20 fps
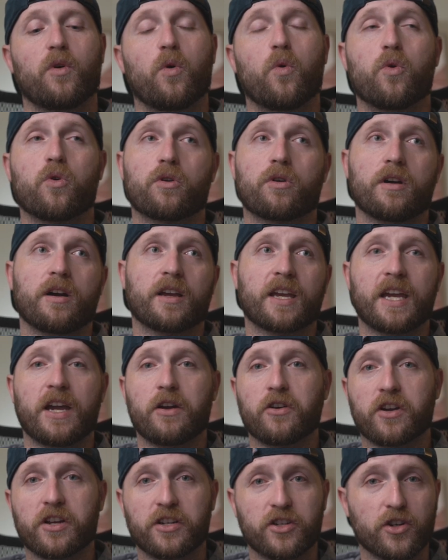or a
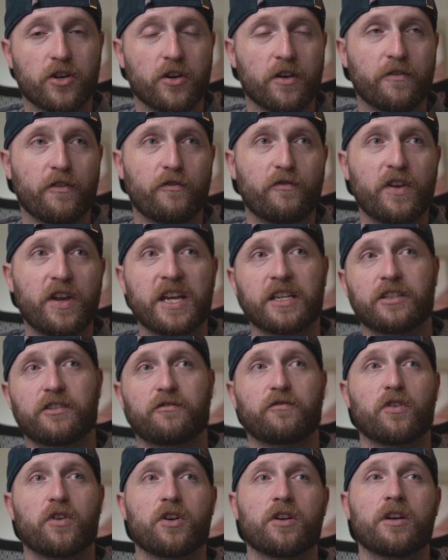caricature of a
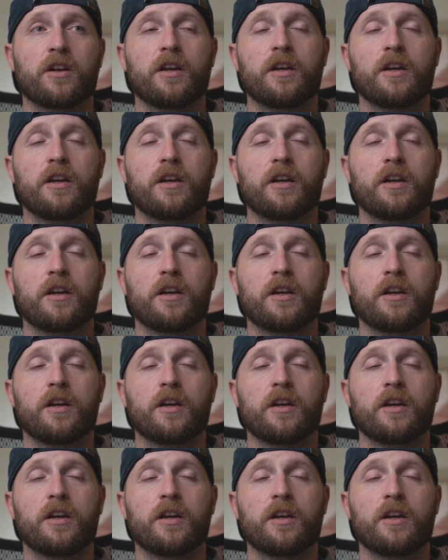face for